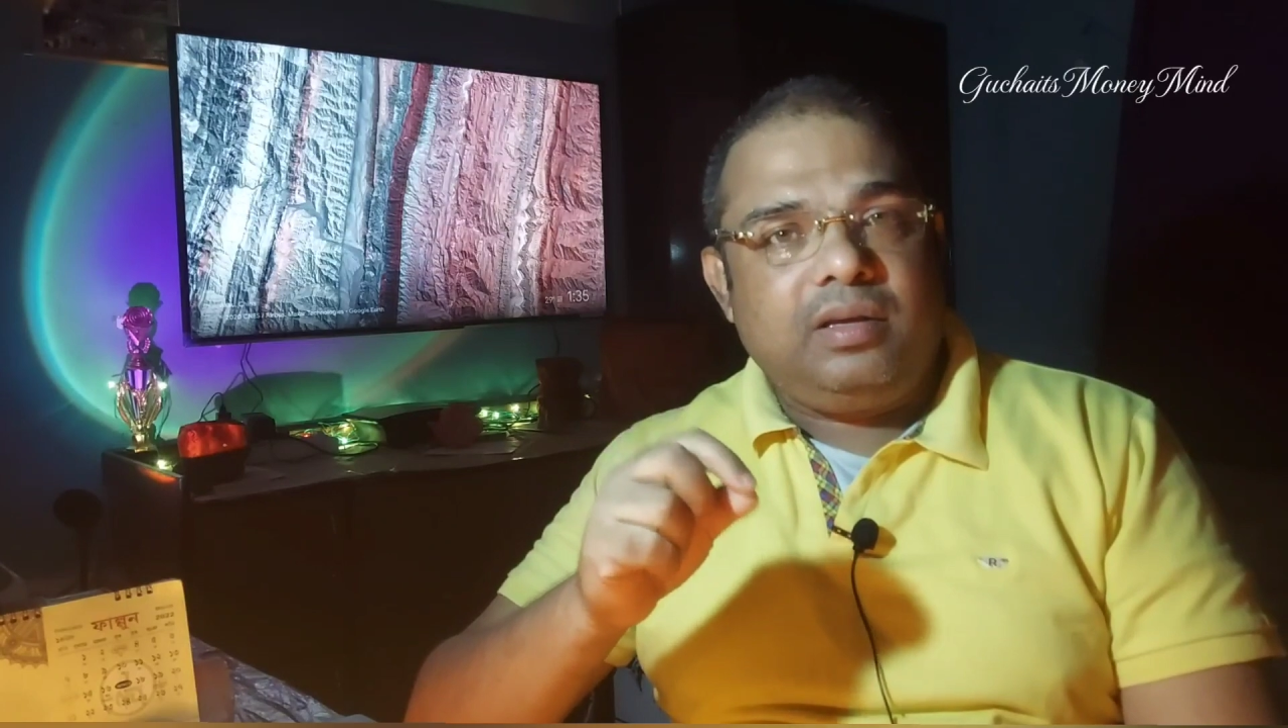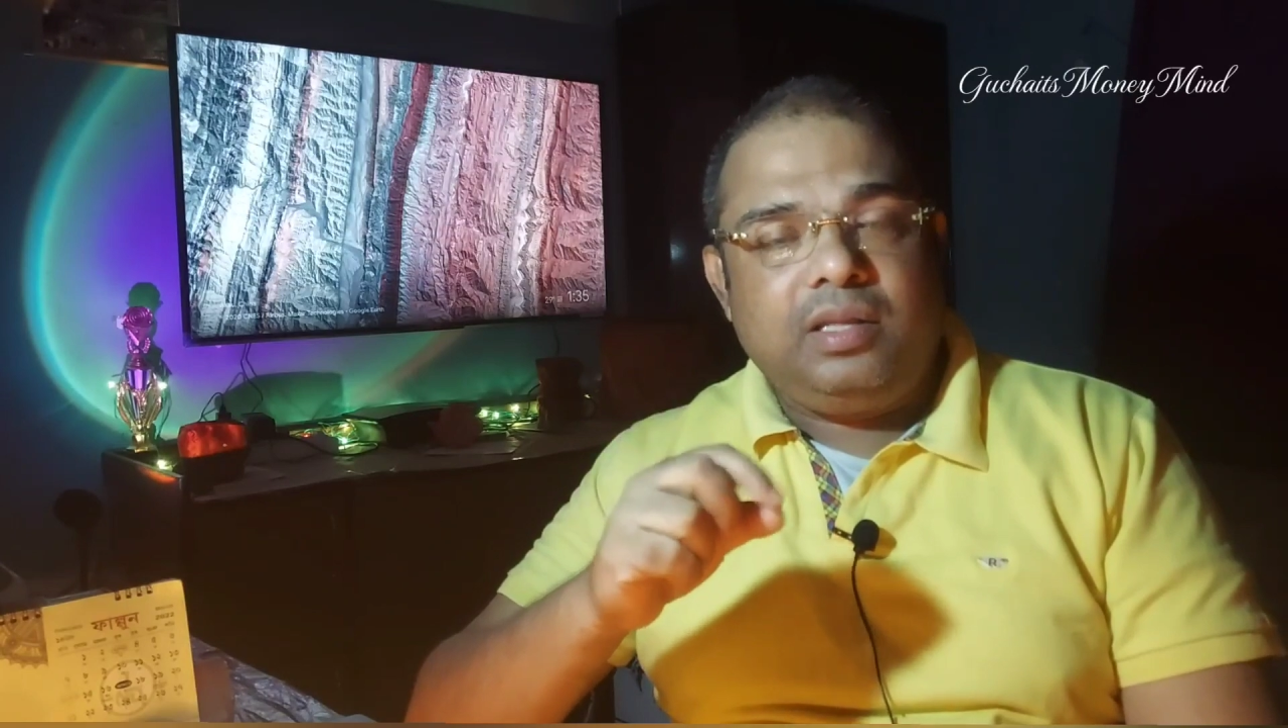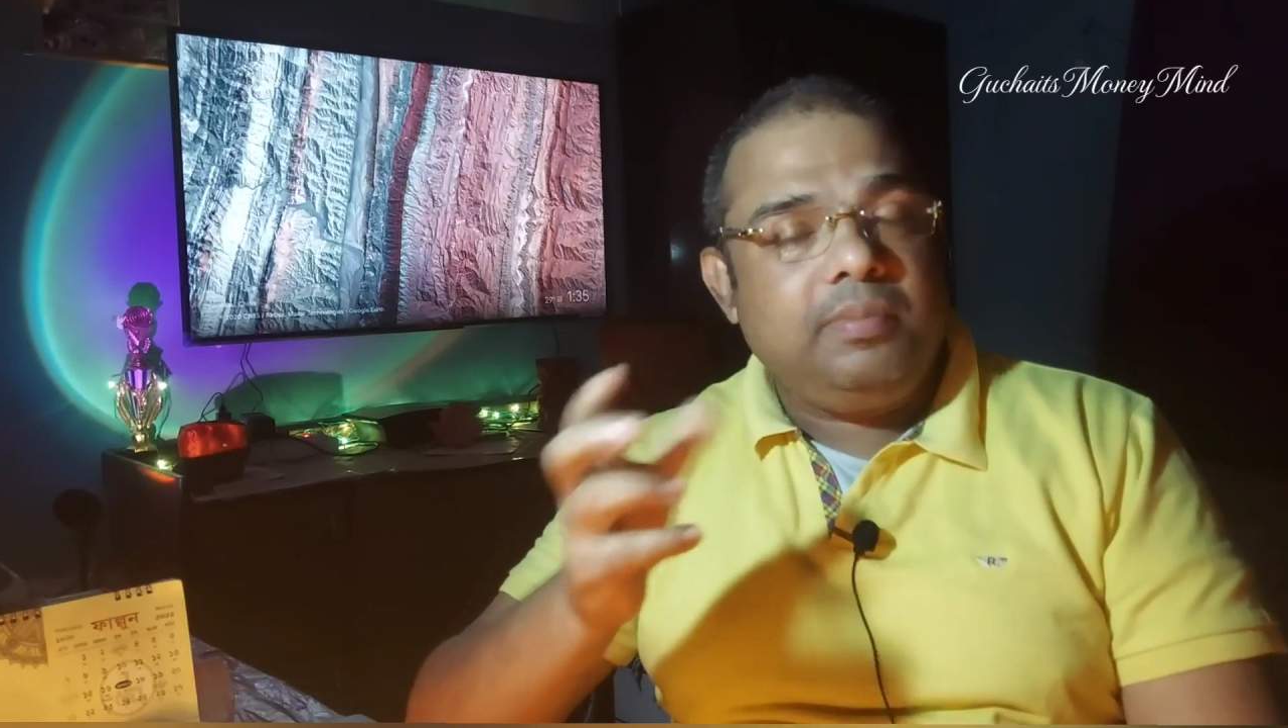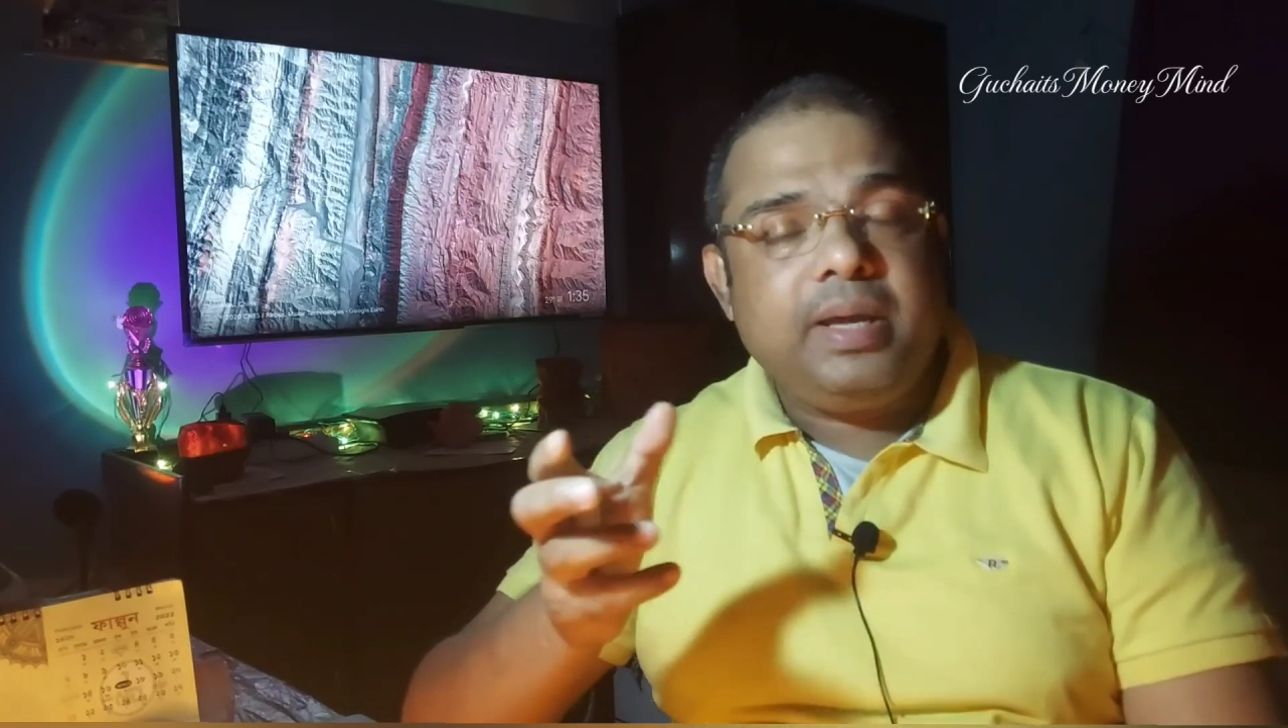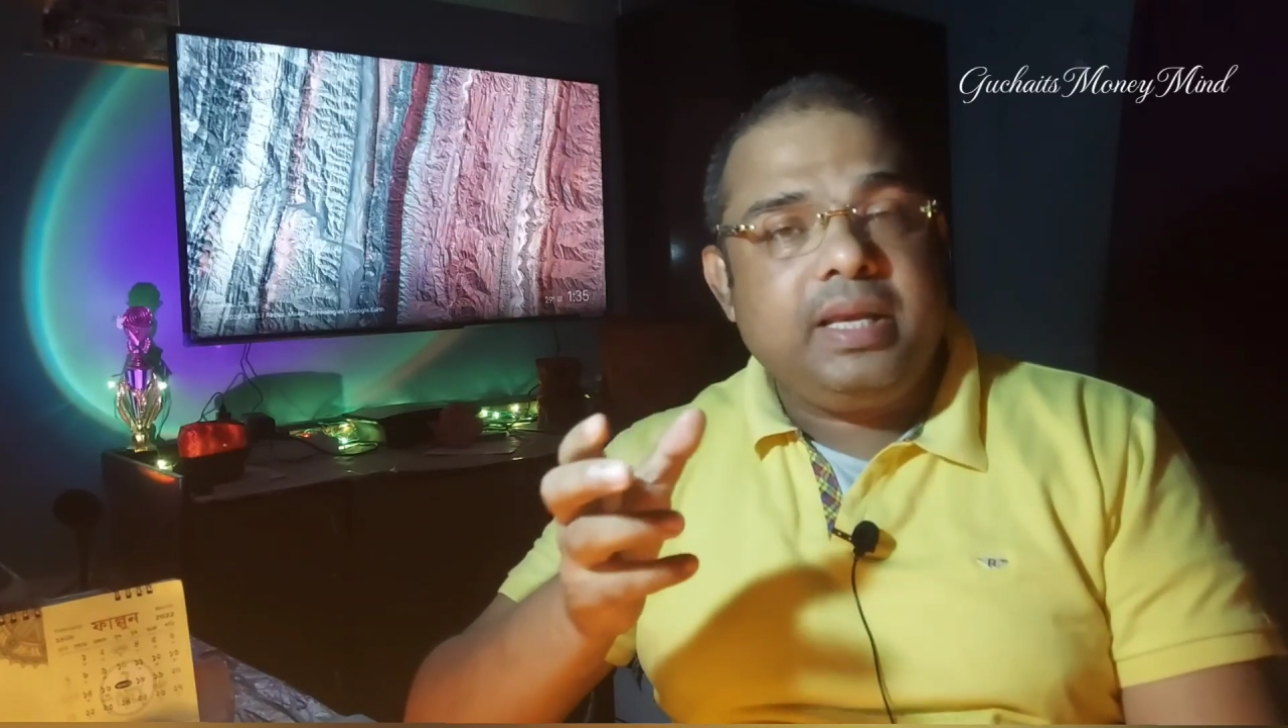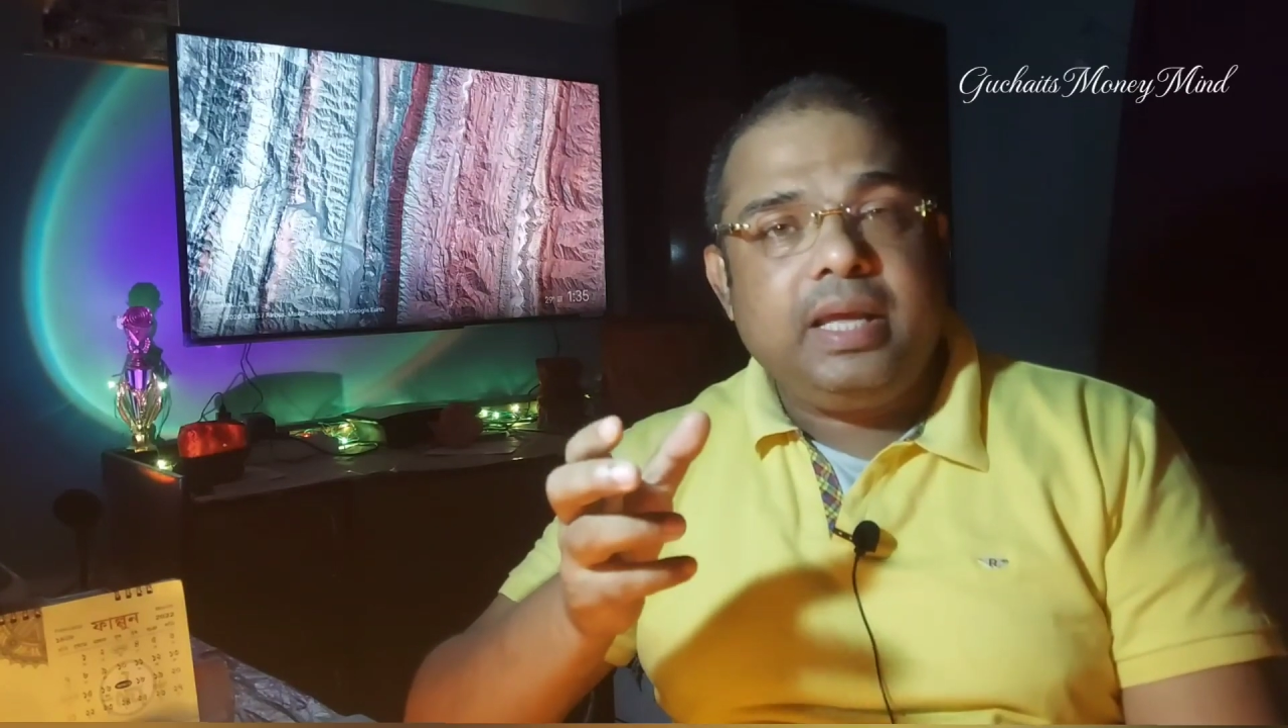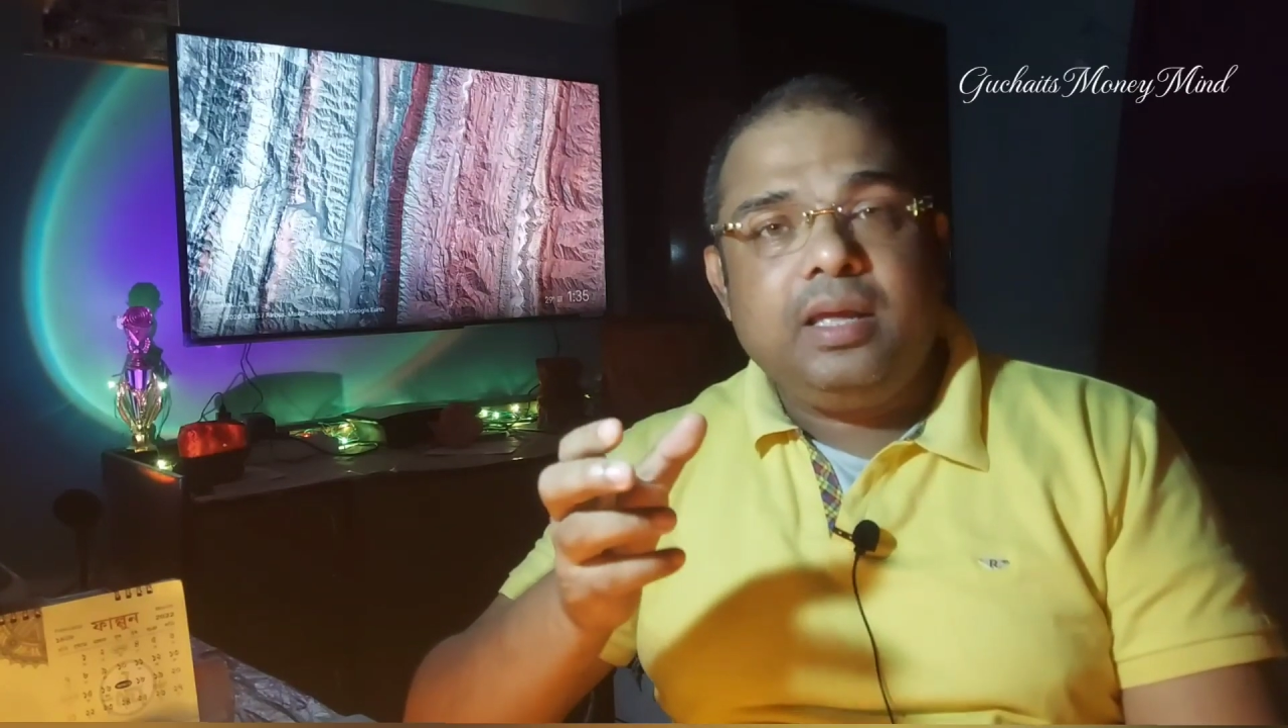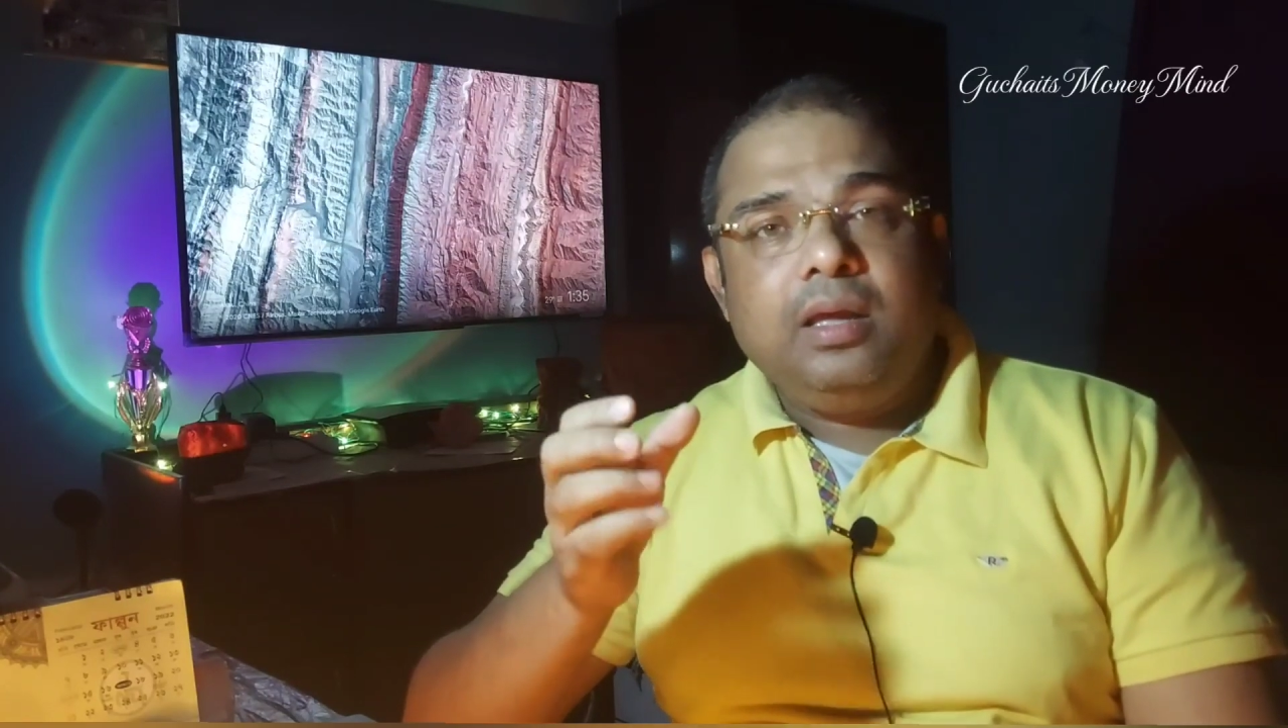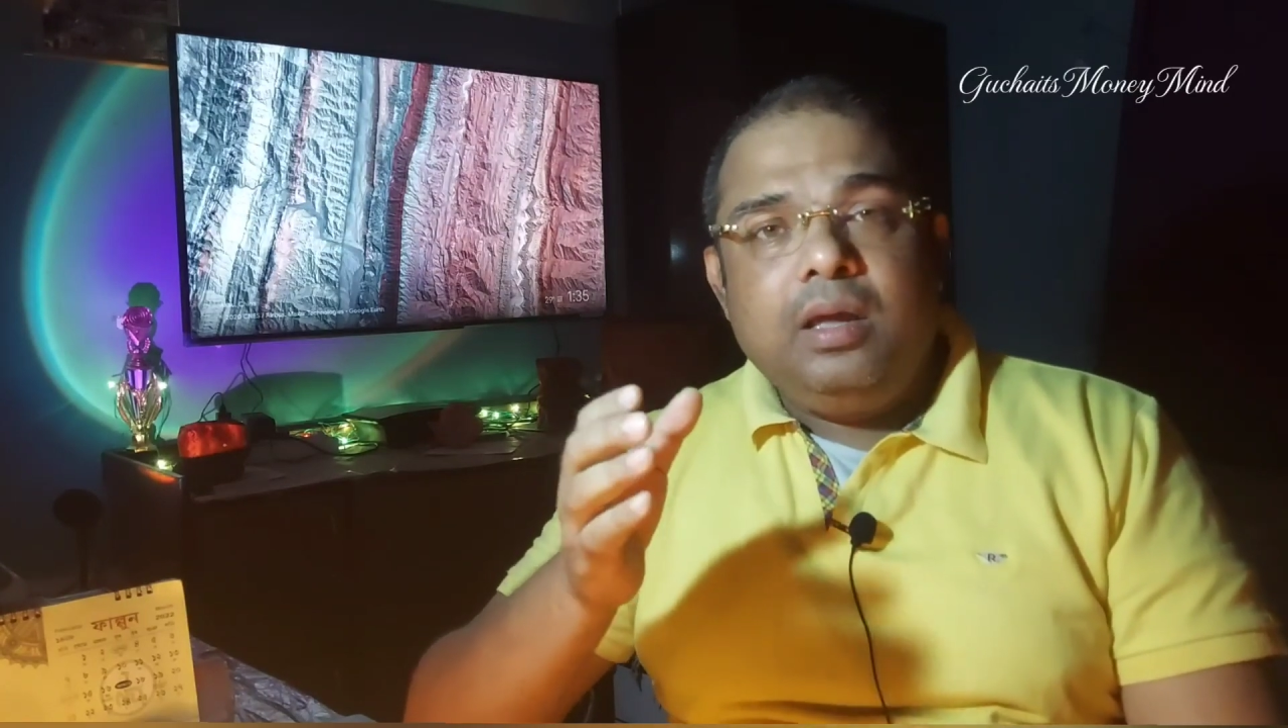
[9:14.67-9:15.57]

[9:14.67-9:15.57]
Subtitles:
in the beginning,